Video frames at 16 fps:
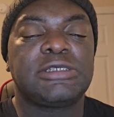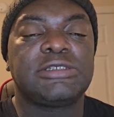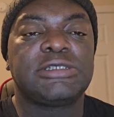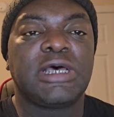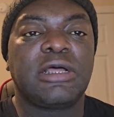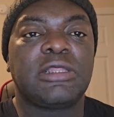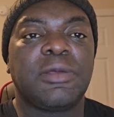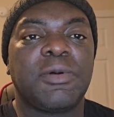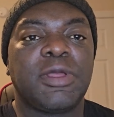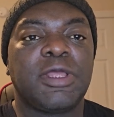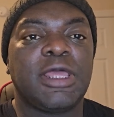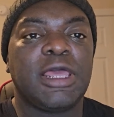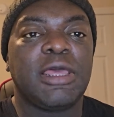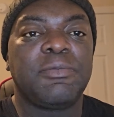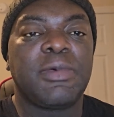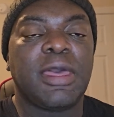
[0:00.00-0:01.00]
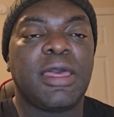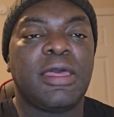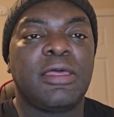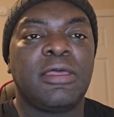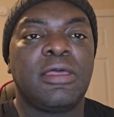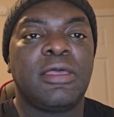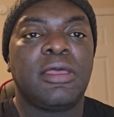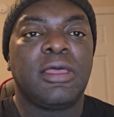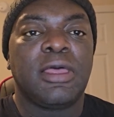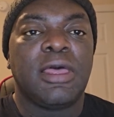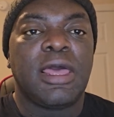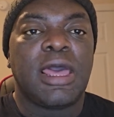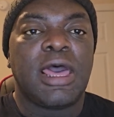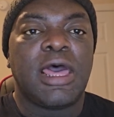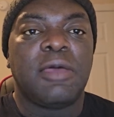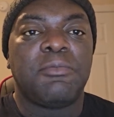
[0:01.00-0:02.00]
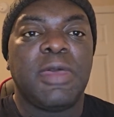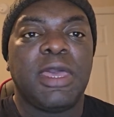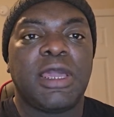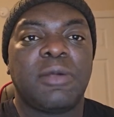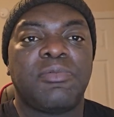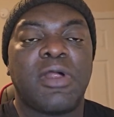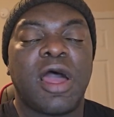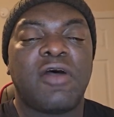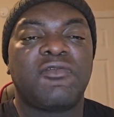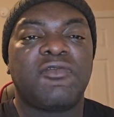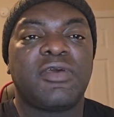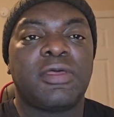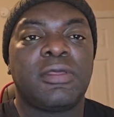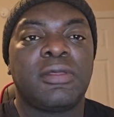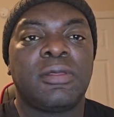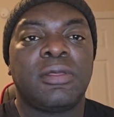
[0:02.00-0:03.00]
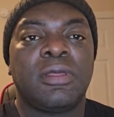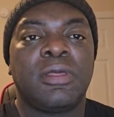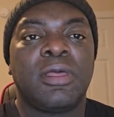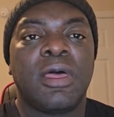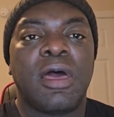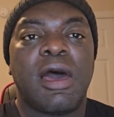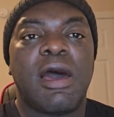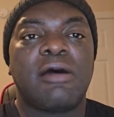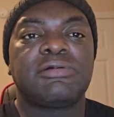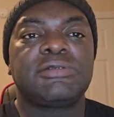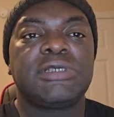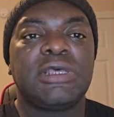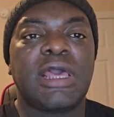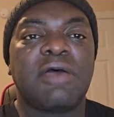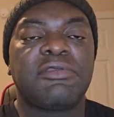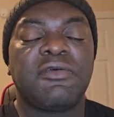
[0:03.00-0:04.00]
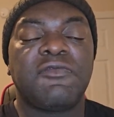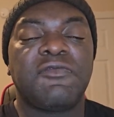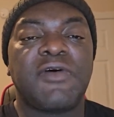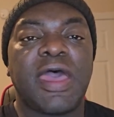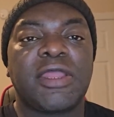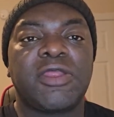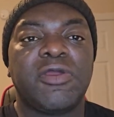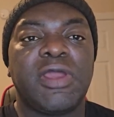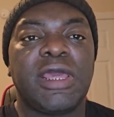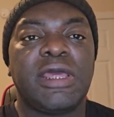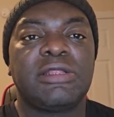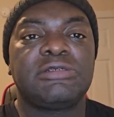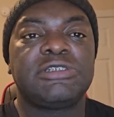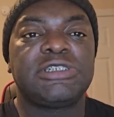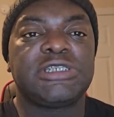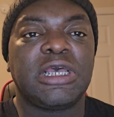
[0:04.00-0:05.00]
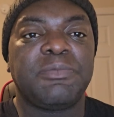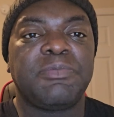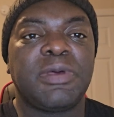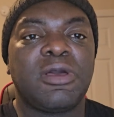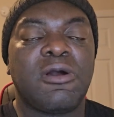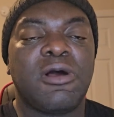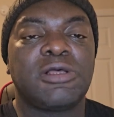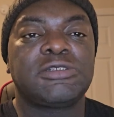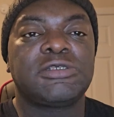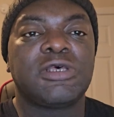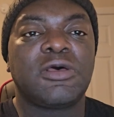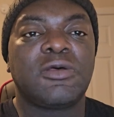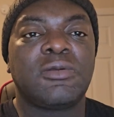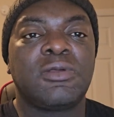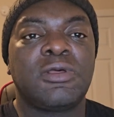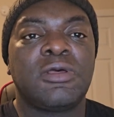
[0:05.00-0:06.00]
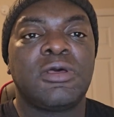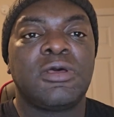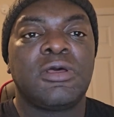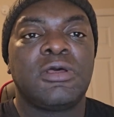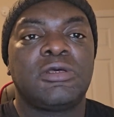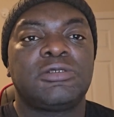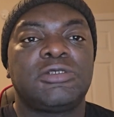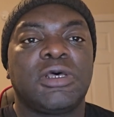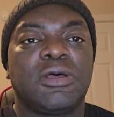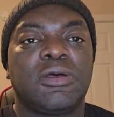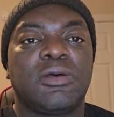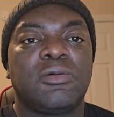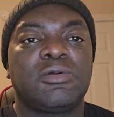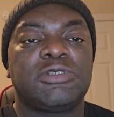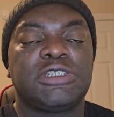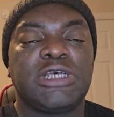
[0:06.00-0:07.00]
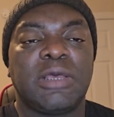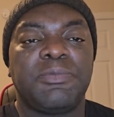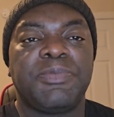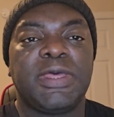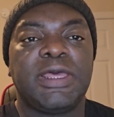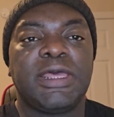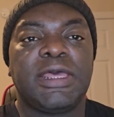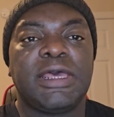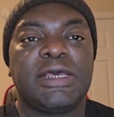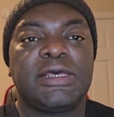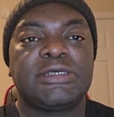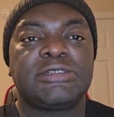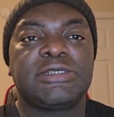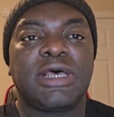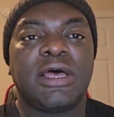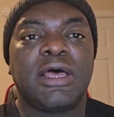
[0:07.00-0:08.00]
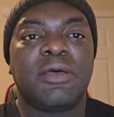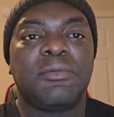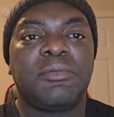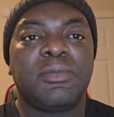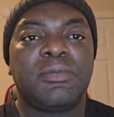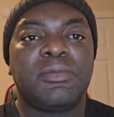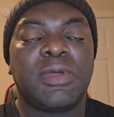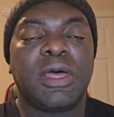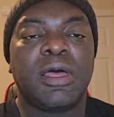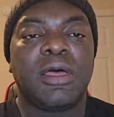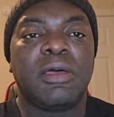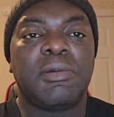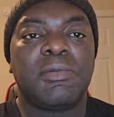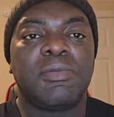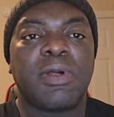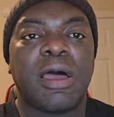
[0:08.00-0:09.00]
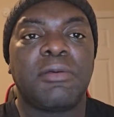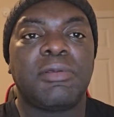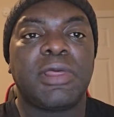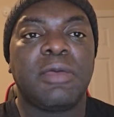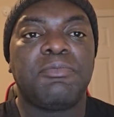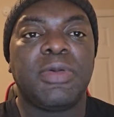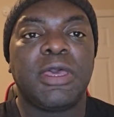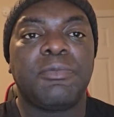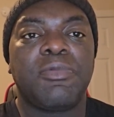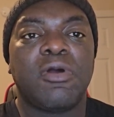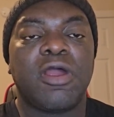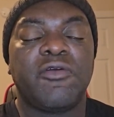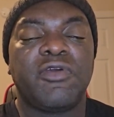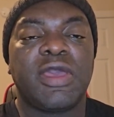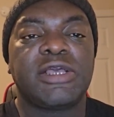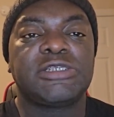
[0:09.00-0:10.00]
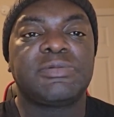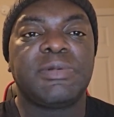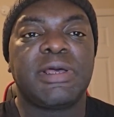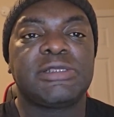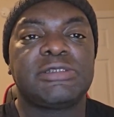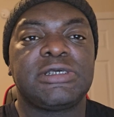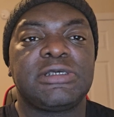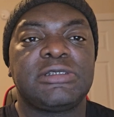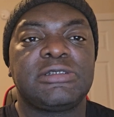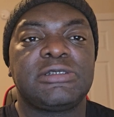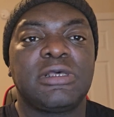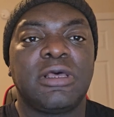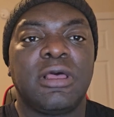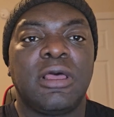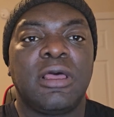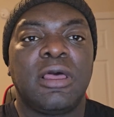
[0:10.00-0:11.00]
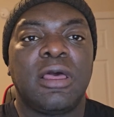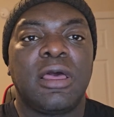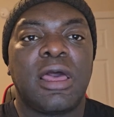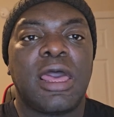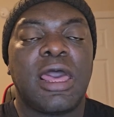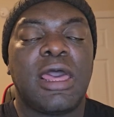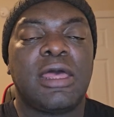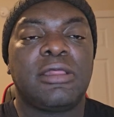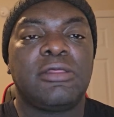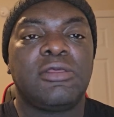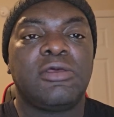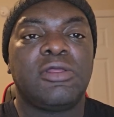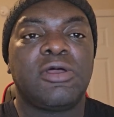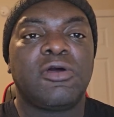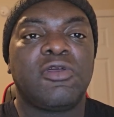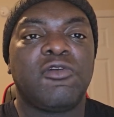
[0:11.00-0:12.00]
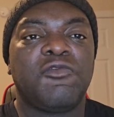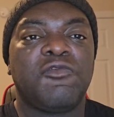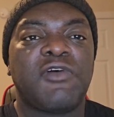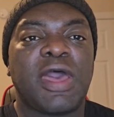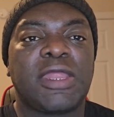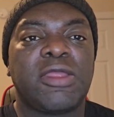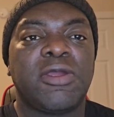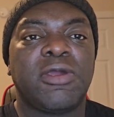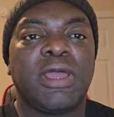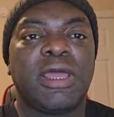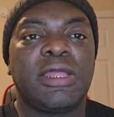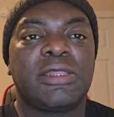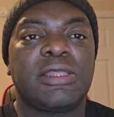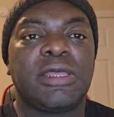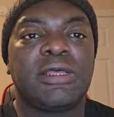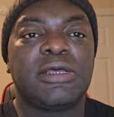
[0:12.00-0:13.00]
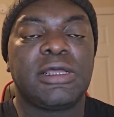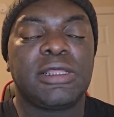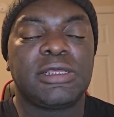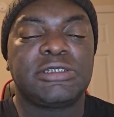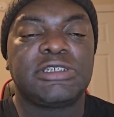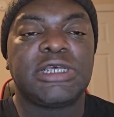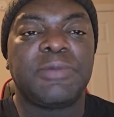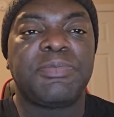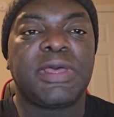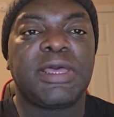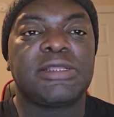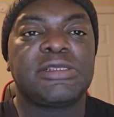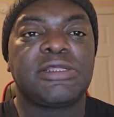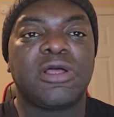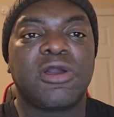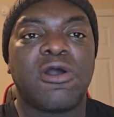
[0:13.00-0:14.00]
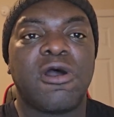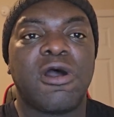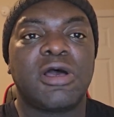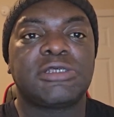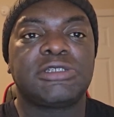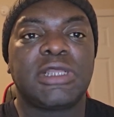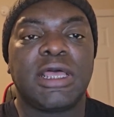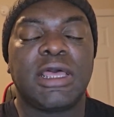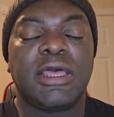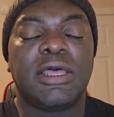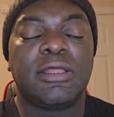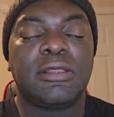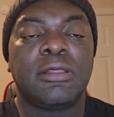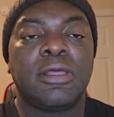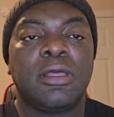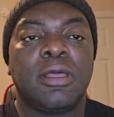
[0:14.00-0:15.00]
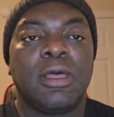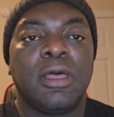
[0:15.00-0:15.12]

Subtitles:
sell them on eBay and make a profit. Obviously, you have to factor in shipping also. So shipping is probably a big part of your expenses, and you factor into the shipping into the cost, and